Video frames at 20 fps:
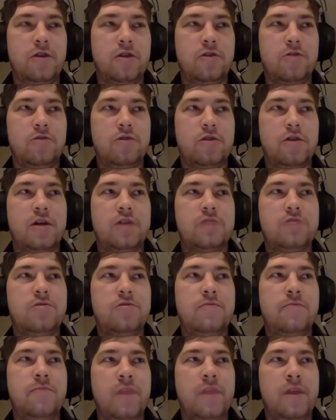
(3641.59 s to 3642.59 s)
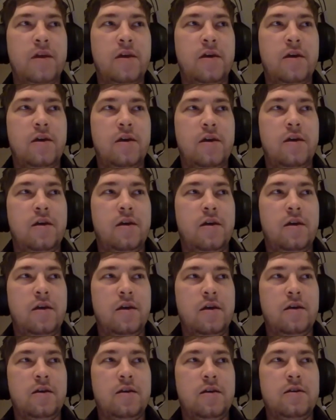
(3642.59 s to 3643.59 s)
in your classroom,
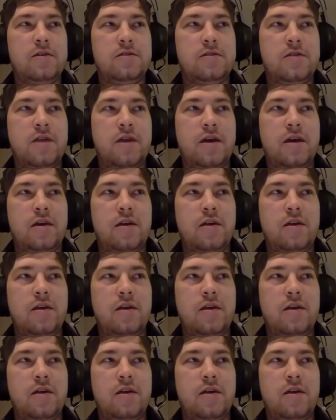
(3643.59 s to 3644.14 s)
is that,